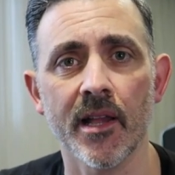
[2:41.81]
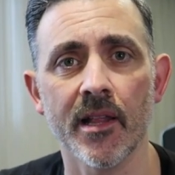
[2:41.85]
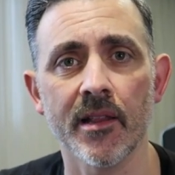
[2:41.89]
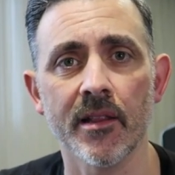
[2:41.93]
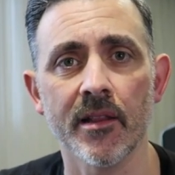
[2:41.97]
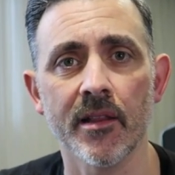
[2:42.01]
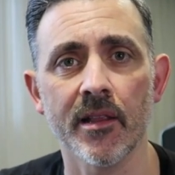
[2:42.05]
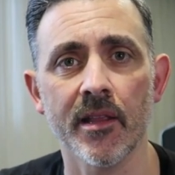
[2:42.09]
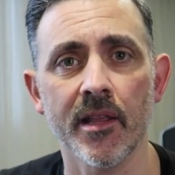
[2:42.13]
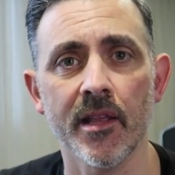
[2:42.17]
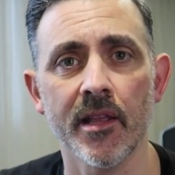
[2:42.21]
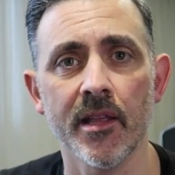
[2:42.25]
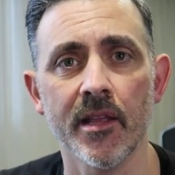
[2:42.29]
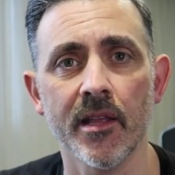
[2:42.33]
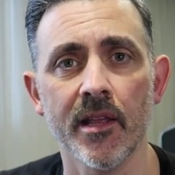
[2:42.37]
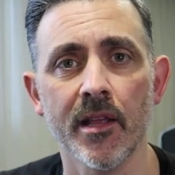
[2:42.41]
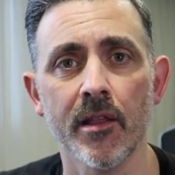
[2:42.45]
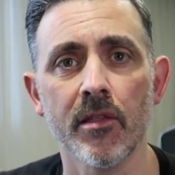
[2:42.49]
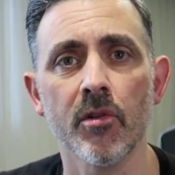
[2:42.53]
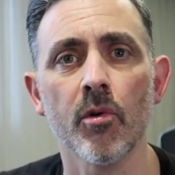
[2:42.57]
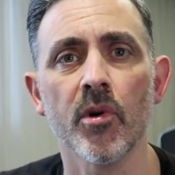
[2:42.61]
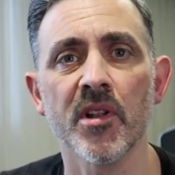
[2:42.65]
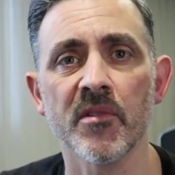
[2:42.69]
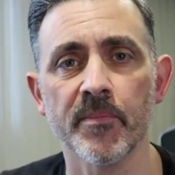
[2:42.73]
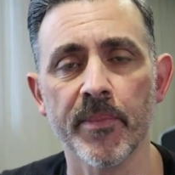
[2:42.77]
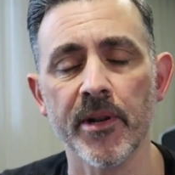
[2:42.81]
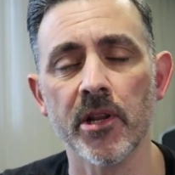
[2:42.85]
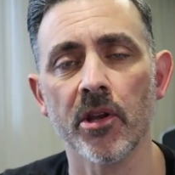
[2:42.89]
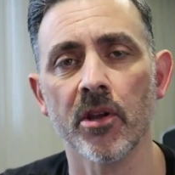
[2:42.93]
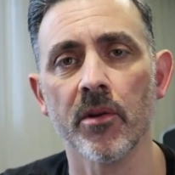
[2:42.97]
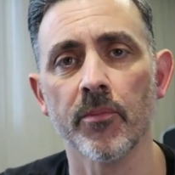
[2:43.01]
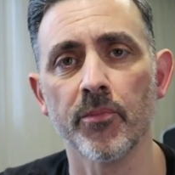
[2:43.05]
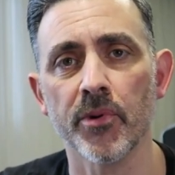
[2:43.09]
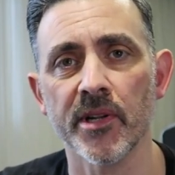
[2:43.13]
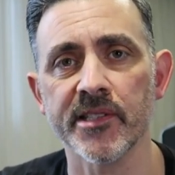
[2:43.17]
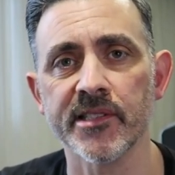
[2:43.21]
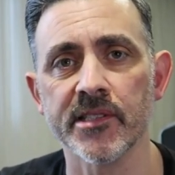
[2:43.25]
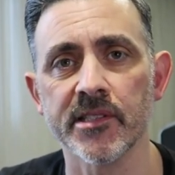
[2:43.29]
and he's always been a
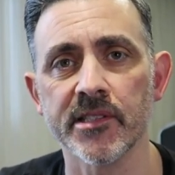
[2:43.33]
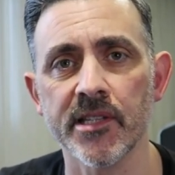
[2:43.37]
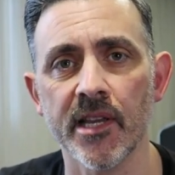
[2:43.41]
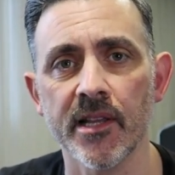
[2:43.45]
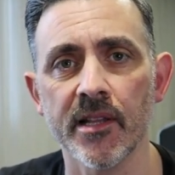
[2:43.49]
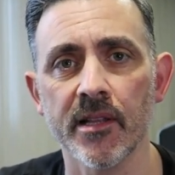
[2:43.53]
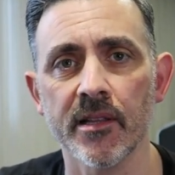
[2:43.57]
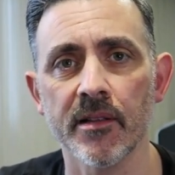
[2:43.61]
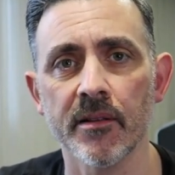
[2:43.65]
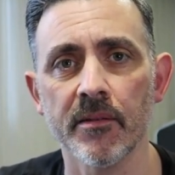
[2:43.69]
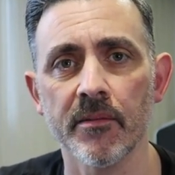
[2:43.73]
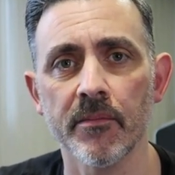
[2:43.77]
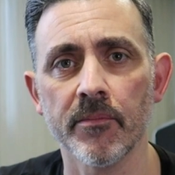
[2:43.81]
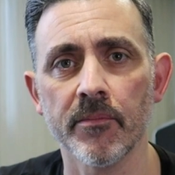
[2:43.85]
good presenter,